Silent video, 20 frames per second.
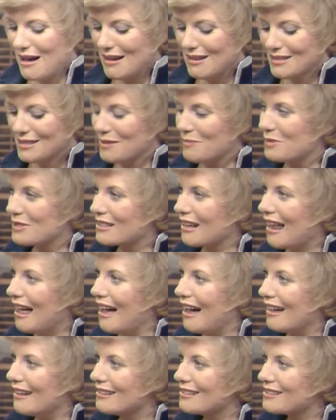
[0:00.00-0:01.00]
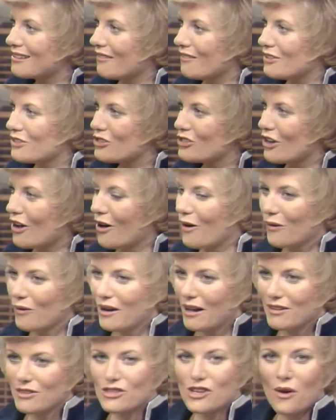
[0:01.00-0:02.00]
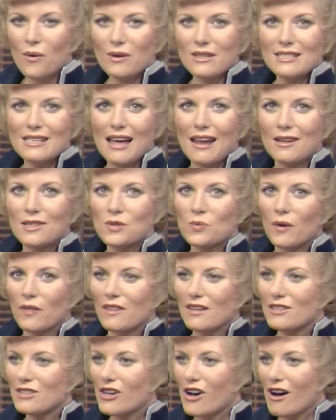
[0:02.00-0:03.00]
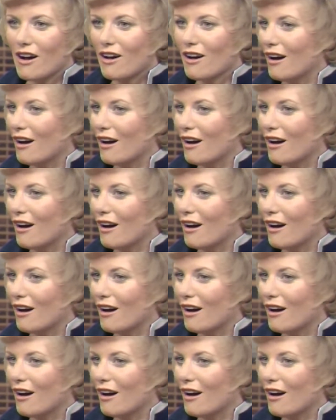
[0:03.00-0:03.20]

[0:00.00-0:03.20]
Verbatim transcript: uh, some slides of the show. Now, show it. Tell us what these are,